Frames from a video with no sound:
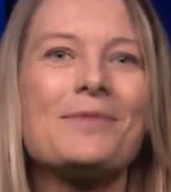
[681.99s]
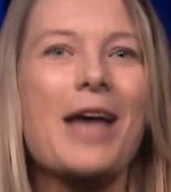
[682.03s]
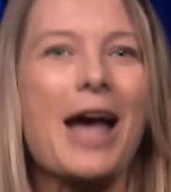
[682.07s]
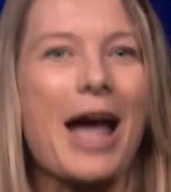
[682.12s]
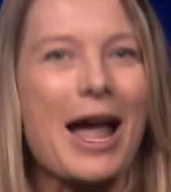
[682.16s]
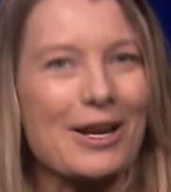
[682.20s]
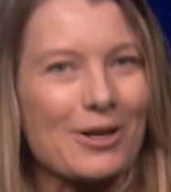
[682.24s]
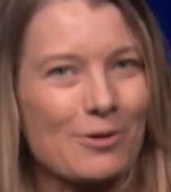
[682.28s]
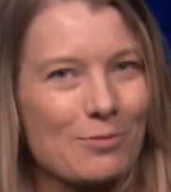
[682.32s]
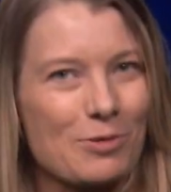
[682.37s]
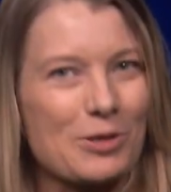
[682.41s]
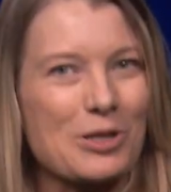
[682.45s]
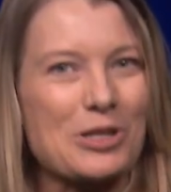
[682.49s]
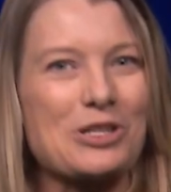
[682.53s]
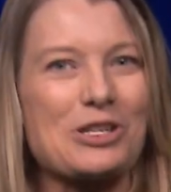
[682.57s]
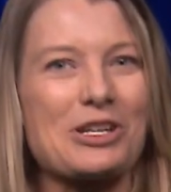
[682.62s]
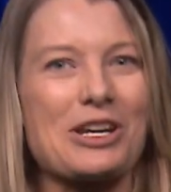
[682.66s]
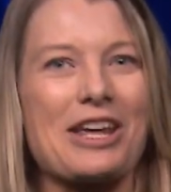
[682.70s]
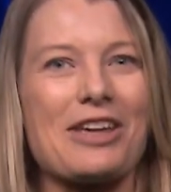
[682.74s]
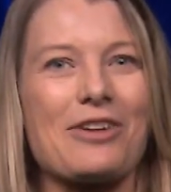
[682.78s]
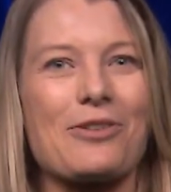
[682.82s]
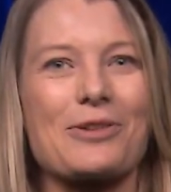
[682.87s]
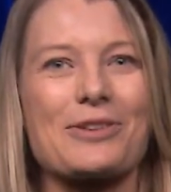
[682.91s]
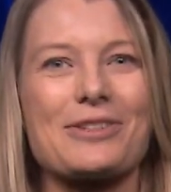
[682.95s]
I'd
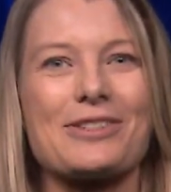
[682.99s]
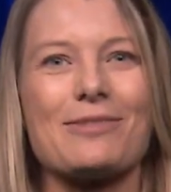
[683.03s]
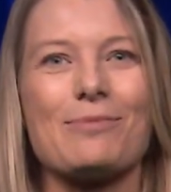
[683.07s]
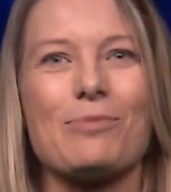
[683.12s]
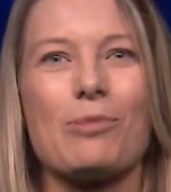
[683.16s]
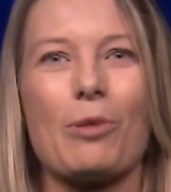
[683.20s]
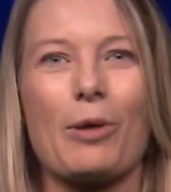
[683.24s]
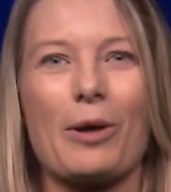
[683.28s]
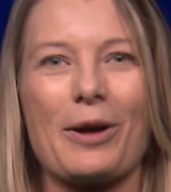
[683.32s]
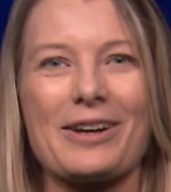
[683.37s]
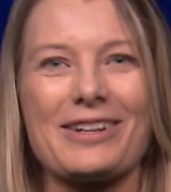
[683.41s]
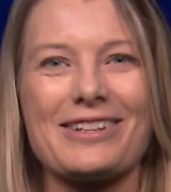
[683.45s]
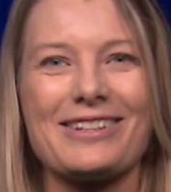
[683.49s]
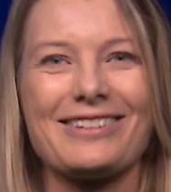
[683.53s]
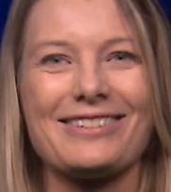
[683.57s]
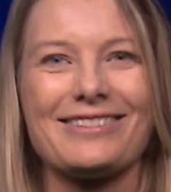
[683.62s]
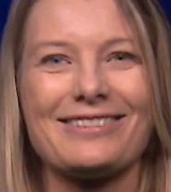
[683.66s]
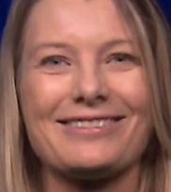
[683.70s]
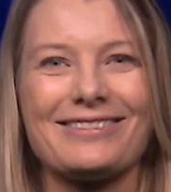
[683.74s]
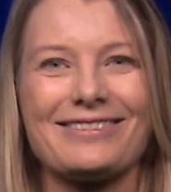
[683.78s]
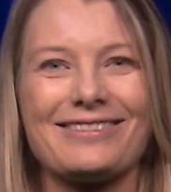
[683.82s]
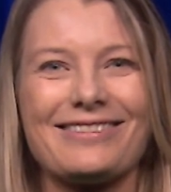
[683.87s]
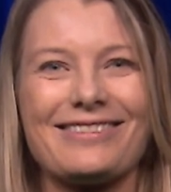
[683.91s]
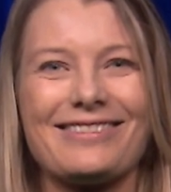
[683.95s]
appreciate your support.
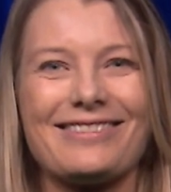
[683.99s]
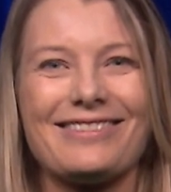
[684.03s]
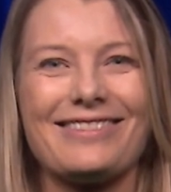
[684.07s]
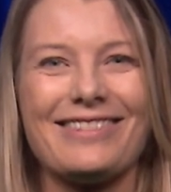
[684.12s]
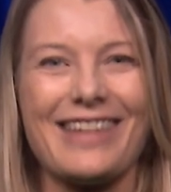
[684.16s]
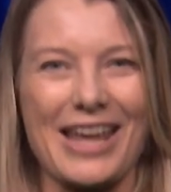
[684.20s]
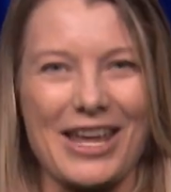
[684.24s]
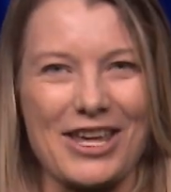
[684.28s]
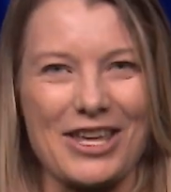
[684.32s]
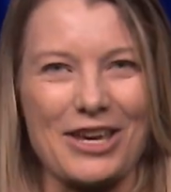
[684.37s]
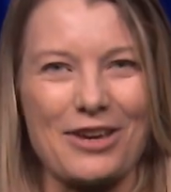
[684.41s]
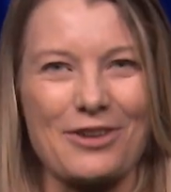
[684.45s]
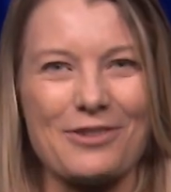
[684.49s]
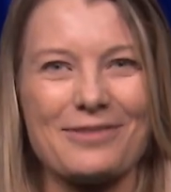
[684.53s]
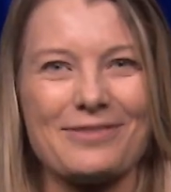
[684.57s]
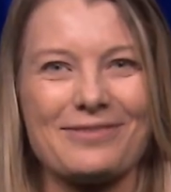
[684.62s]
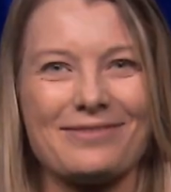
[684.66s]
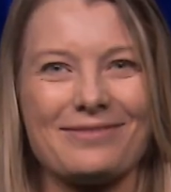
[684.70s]
Thank you.